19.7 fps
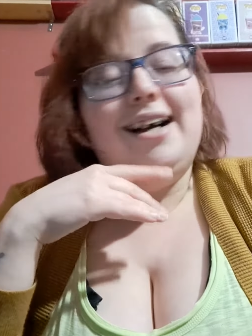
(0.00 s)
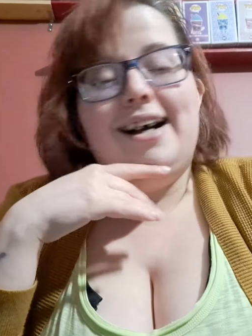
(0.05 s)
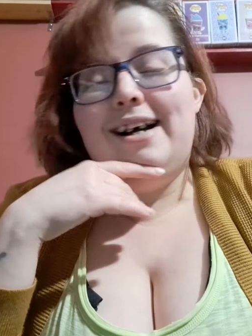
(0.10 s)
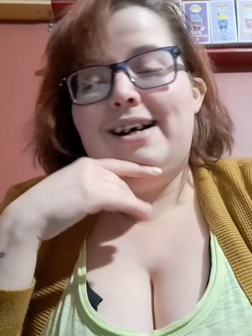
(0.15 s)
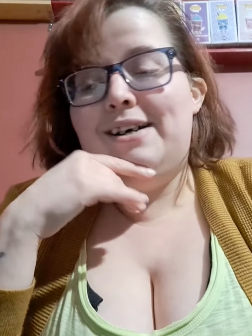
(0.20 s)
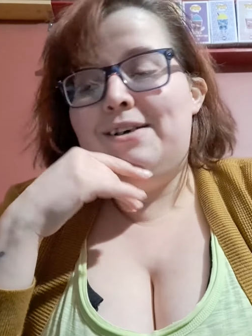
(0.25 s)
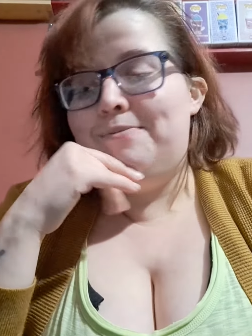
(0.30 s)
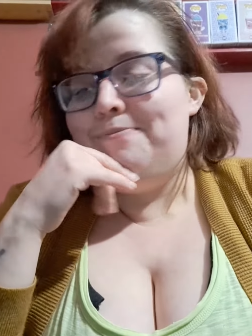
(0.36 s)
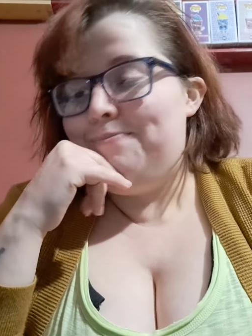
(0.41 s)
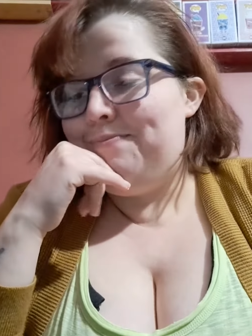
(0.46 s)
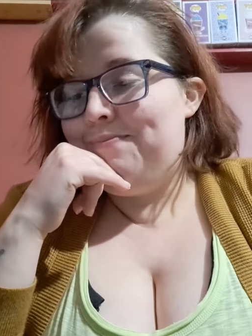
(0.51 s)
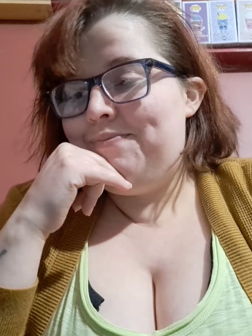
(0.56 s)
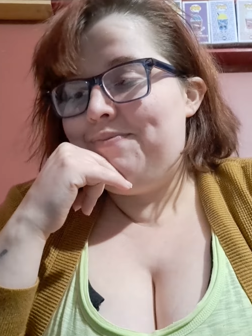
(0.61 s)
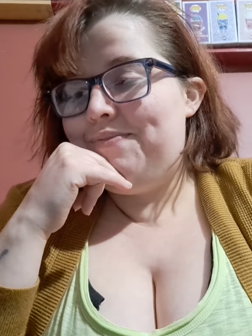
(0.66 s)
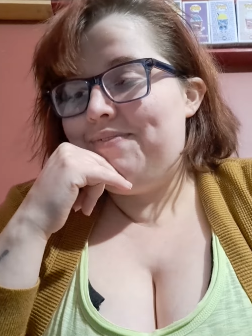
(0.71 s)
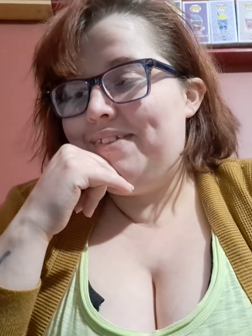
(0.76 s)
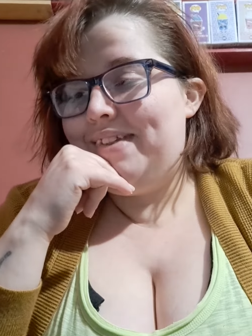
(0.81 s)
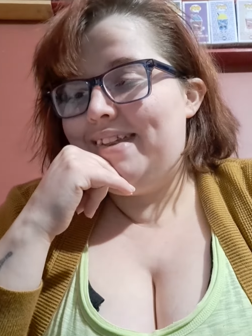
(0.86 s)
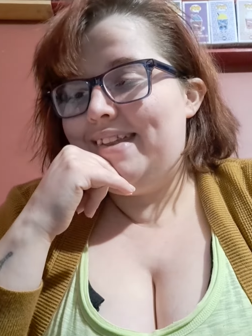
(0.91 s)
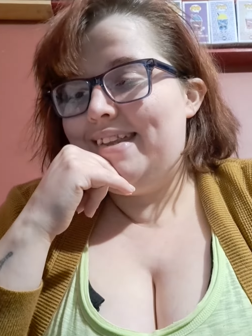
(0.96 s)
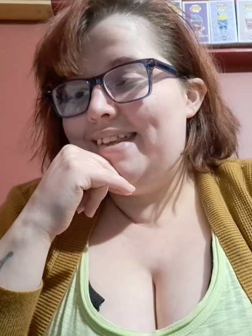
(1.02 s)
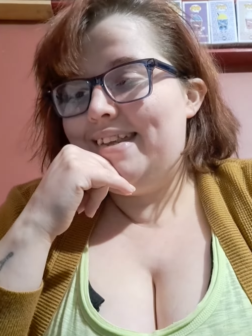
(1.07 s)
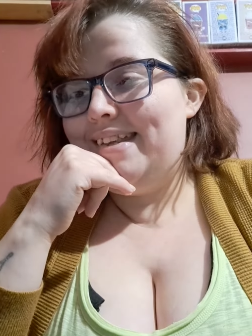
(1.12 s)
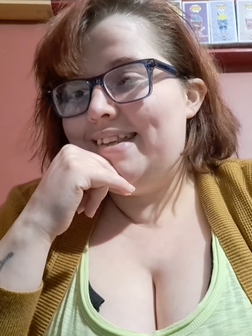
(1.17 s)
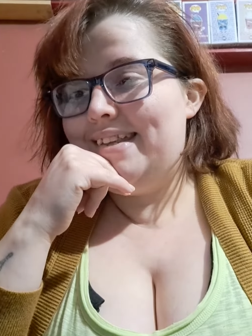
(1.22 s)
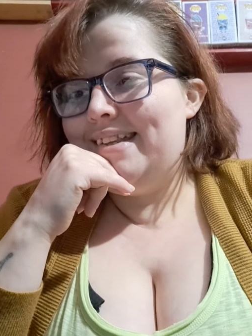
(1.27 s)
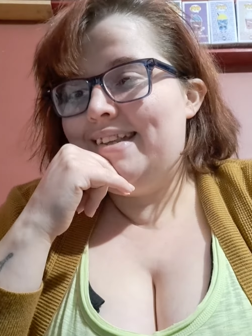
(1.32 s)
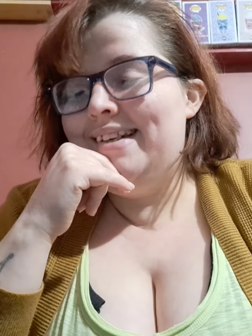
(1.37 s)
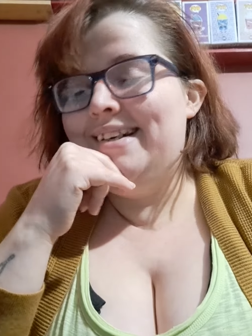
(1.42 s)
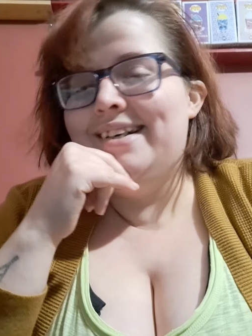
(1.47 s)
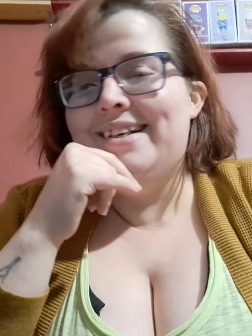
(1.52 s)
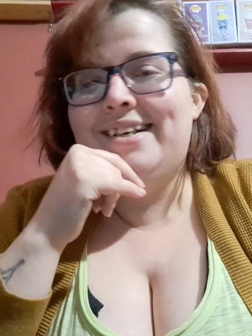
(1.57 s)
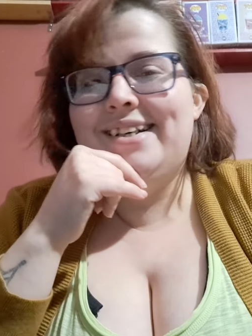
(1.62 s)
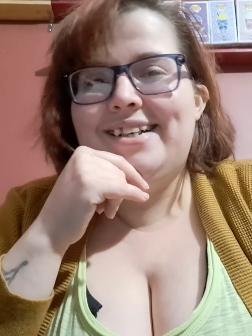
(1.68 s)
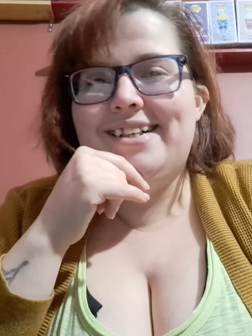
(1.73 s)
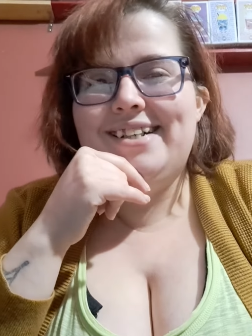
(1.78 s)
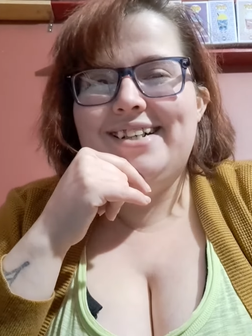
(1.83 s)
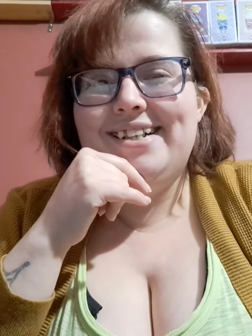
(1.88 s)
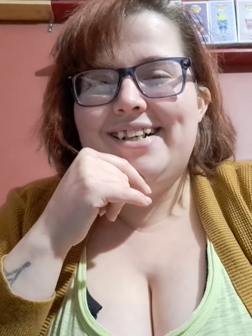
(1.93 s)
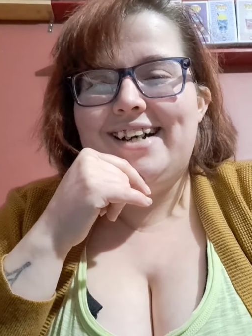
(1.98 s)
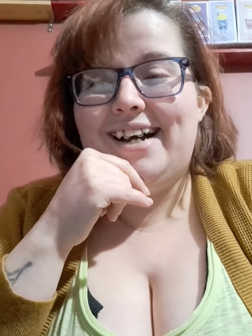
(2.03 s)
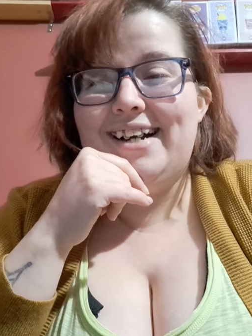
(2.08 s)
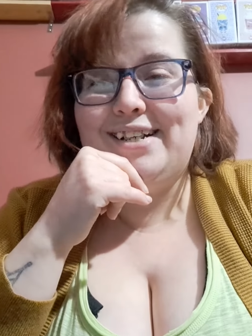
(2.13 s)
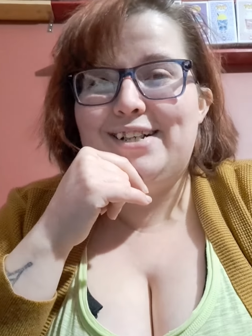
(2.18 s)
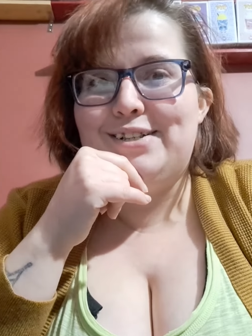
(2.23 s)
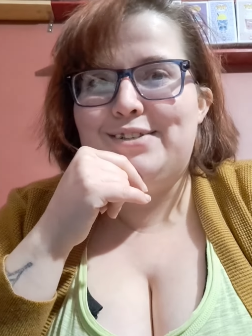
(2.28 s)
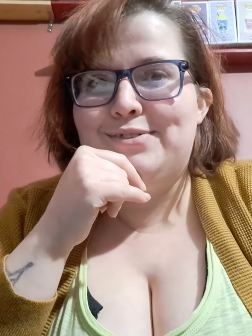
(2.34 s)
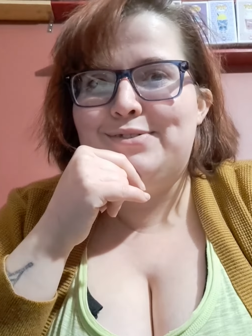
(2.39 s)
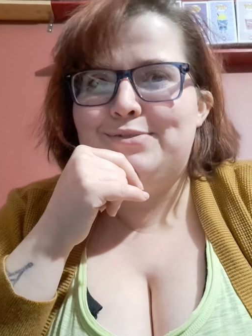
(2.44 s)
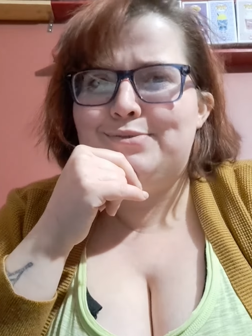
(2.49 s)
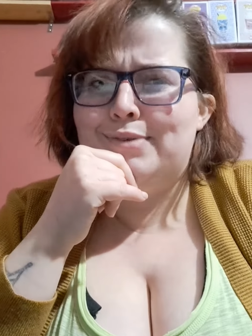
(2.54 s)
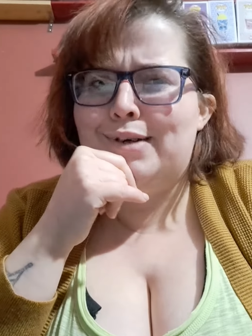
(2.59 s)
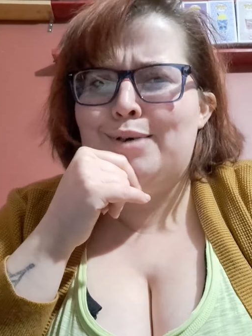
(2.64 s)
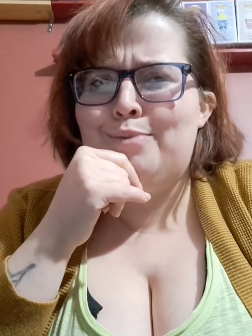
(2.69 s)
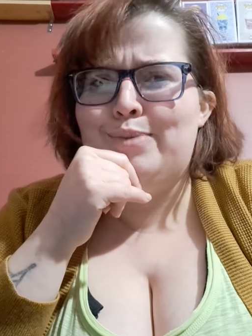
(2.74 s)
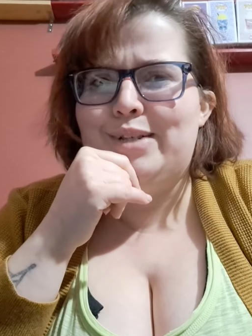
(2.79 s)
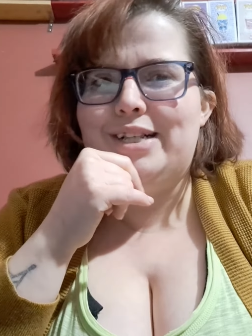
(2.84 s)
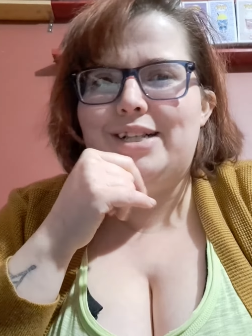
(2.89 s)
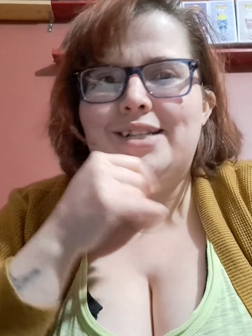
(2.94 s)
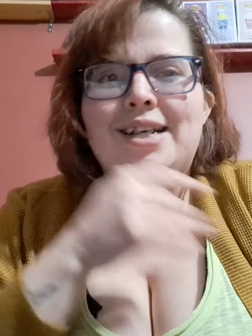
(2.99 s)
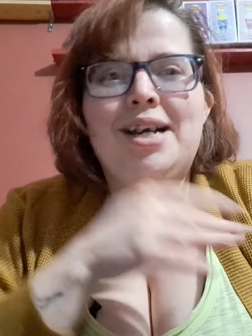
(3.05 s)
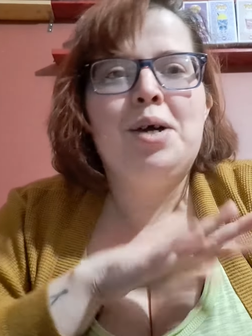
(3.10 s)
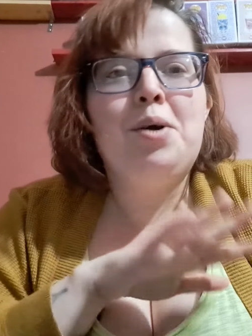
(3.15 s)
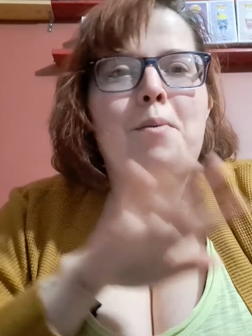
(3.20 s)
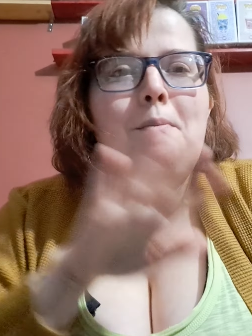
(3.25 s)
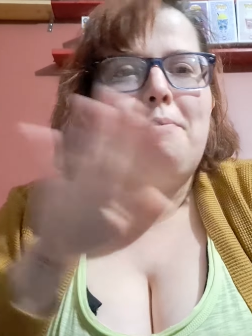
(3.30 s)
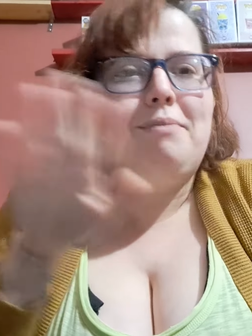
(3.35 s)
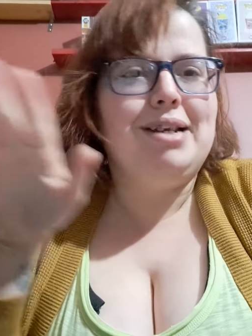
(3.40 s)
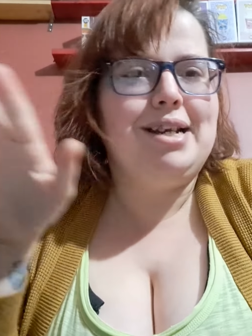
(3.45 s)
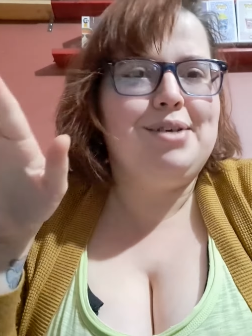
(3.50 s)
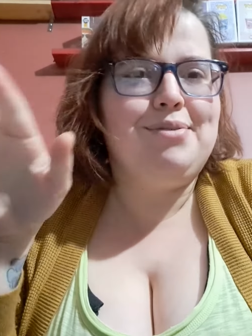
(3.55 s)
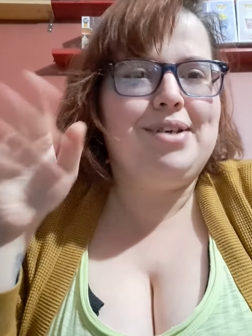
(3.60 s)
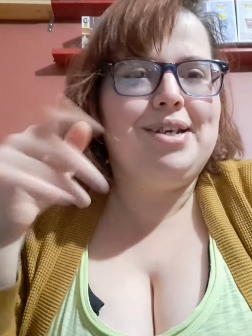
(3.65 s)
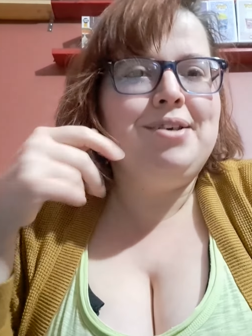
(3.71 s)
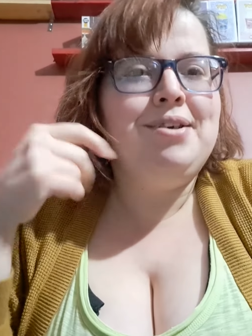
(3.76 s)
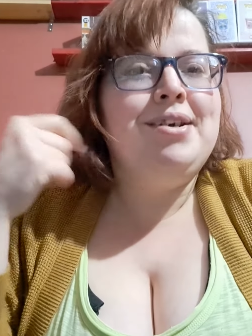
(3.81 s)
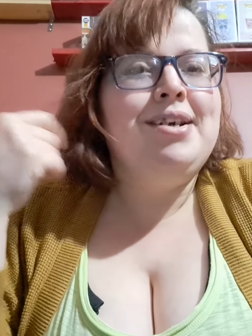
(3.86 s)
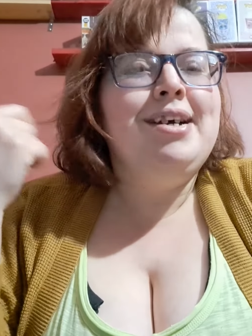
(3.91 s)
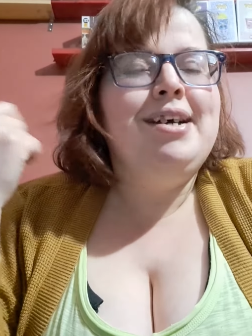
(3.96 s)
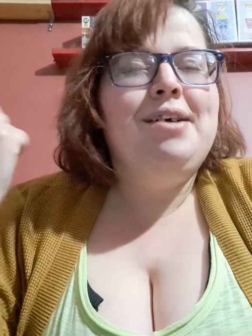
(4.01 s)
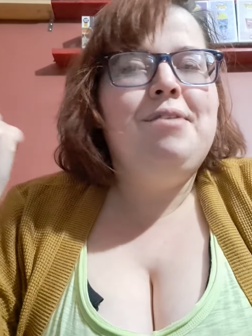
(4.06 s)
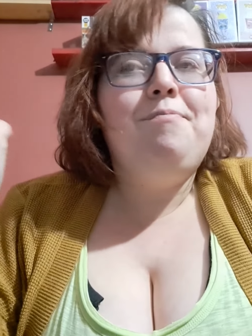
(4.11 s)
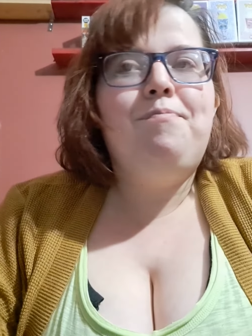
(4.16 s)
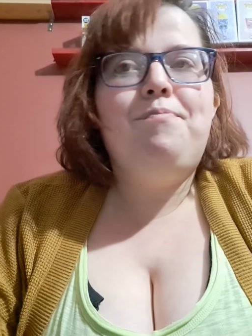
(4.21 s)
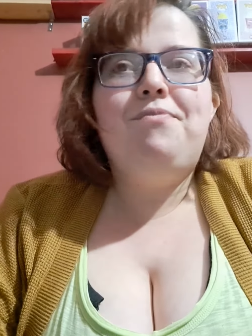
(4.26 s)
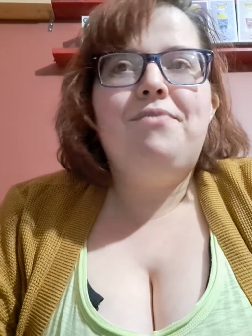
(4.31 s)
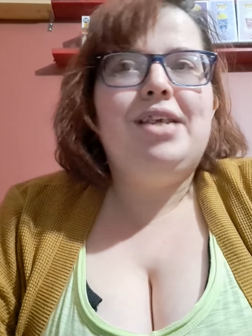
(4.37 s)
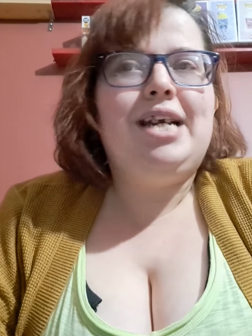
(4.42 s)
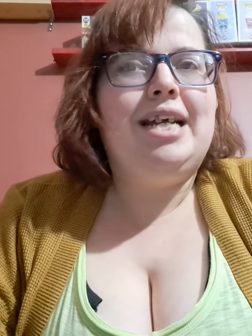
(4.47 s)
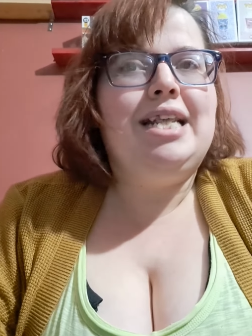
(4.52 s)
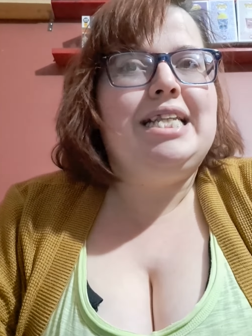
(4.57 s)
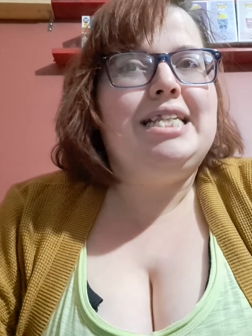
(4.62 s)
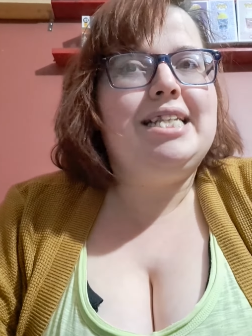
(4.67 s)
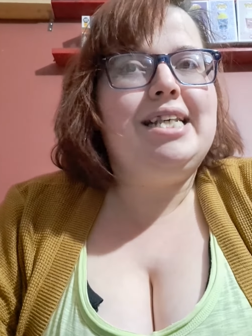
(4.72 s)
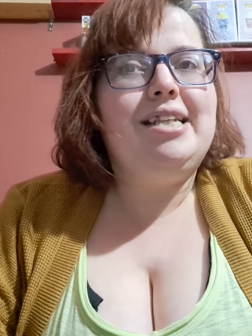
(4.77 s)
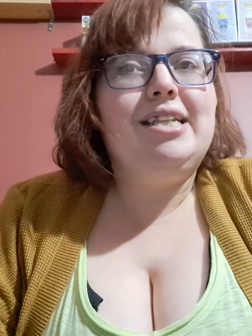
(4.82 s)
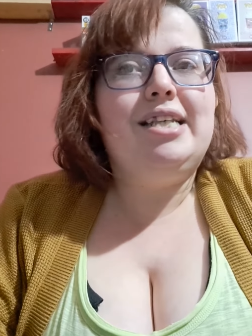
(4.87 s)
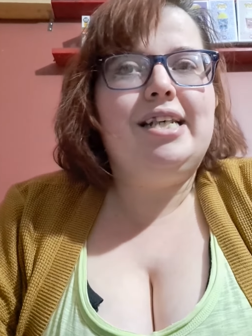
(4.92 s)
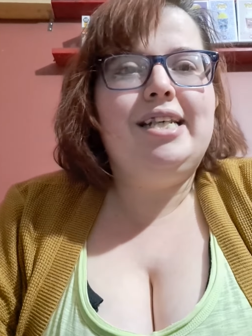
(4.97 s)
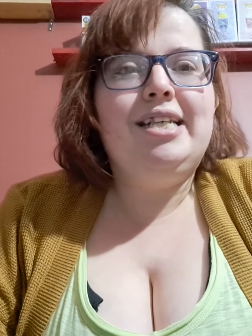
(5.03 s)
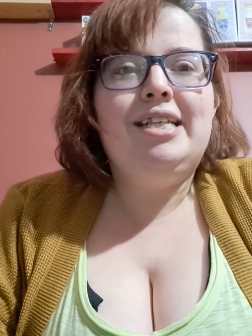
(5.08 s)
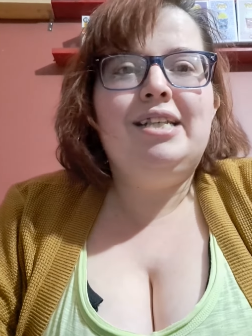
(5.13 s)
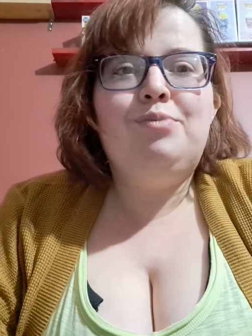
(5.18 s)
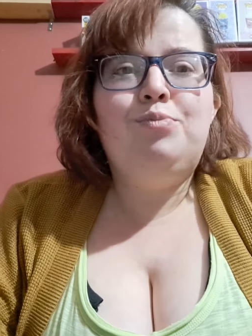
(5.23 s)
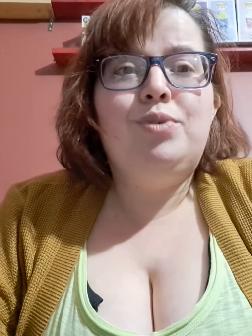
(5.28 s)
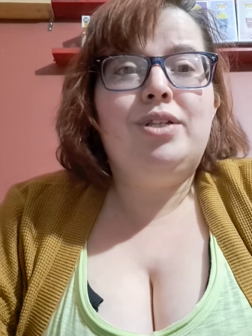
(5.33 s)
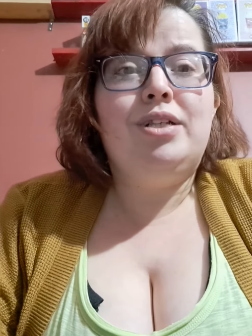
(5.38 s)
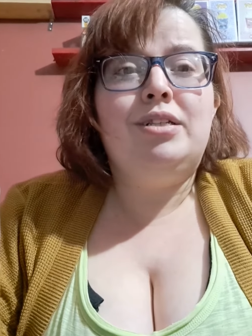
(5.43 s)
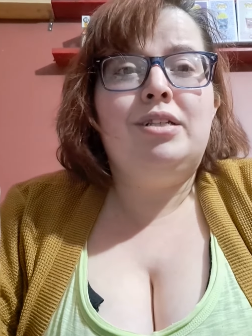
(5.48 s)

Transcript: Um, I know I'm weird, but anyway. I did like him with